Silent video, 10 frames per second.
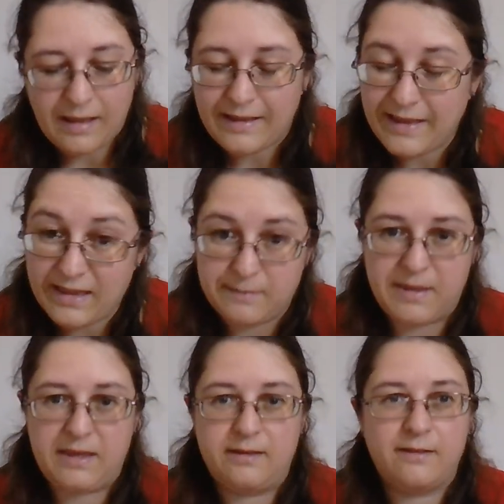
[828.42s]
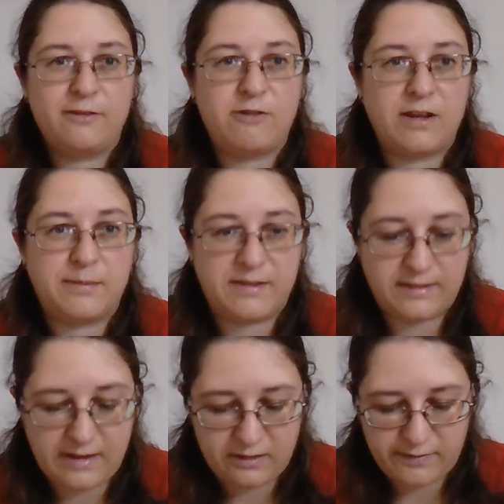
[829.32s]
"Hear me," cried Mrs.
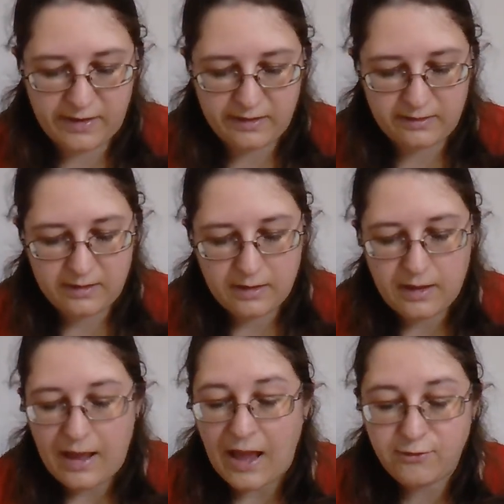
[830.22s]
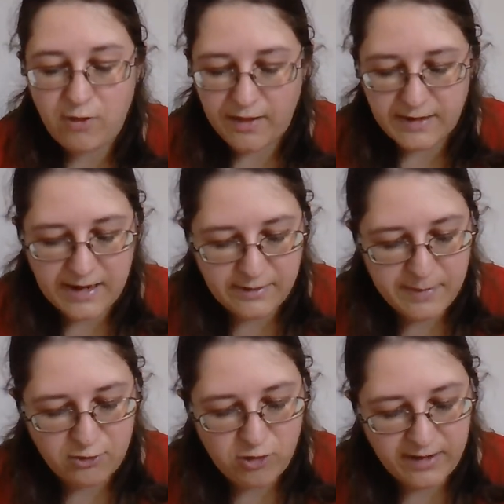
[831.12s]
Delvile, "and rather let
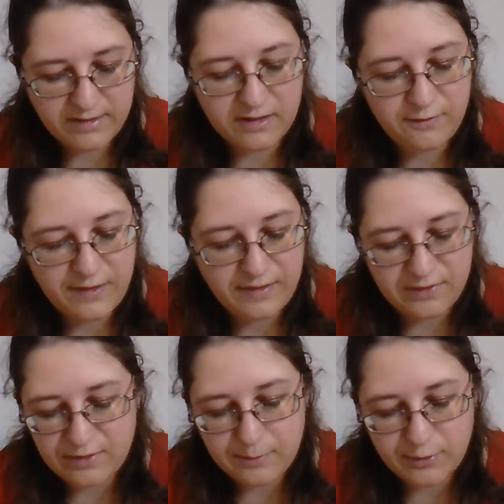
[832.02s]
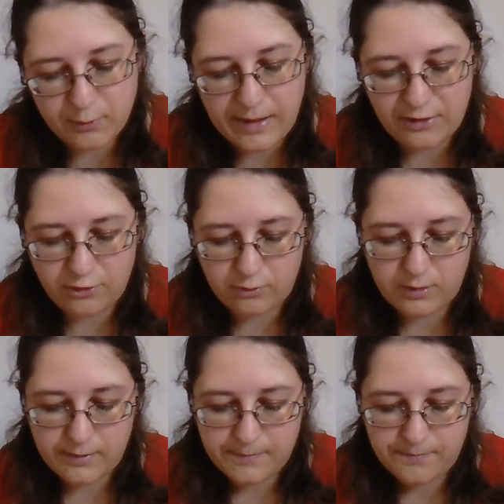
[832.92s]
me try to convince and persuade you.
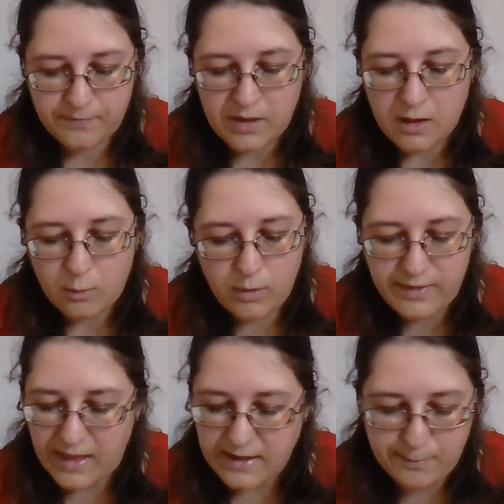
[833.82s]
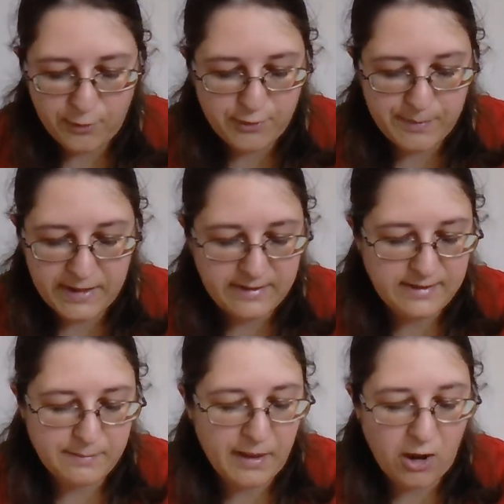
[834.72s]
Were there any
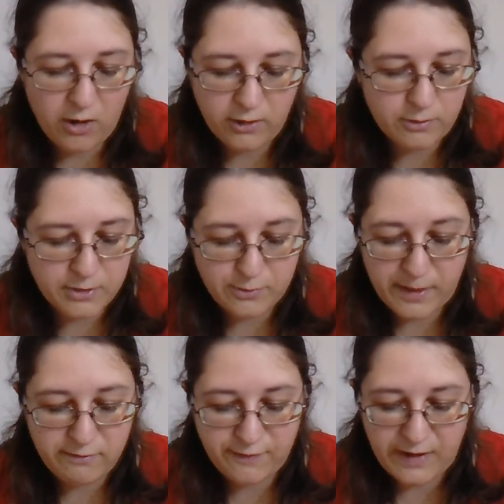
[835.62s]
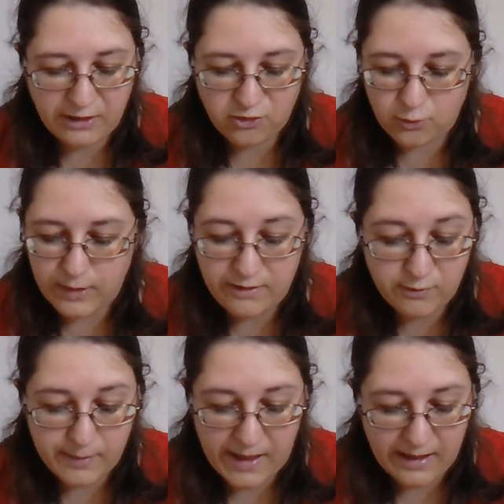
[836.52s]
possibility, by argument, by reflection, or
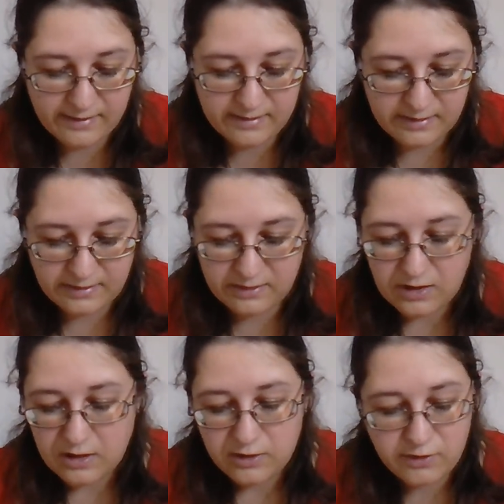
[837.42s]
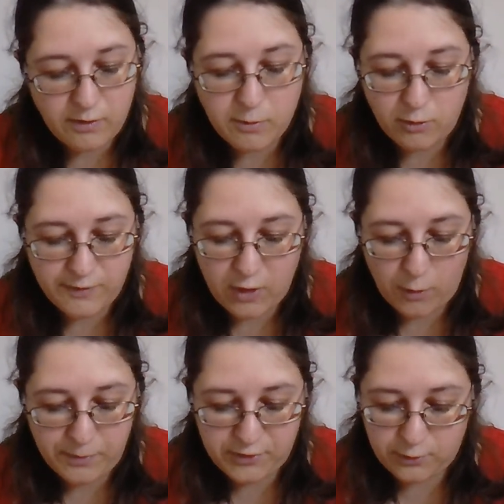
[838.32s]
even by accident, to remove the
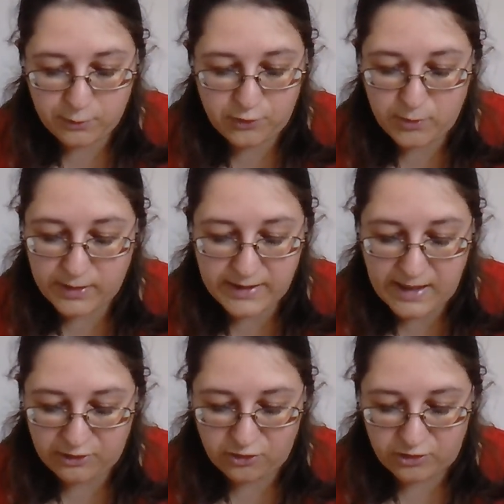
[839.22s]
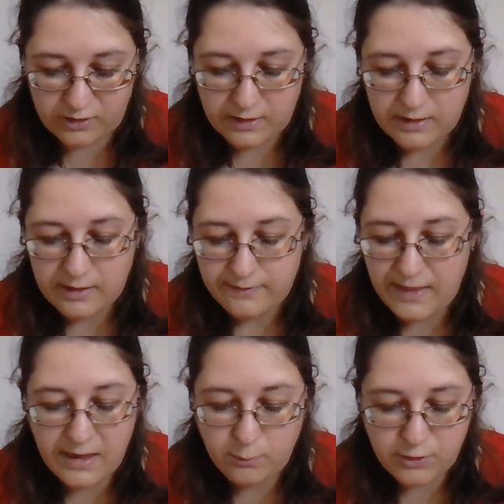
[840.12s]
obstacles to our connection,
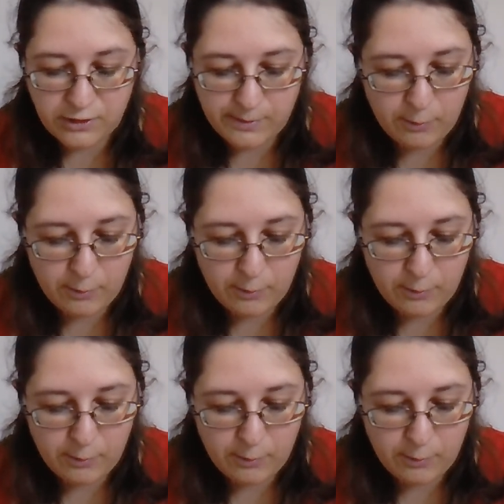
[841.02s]
then would it be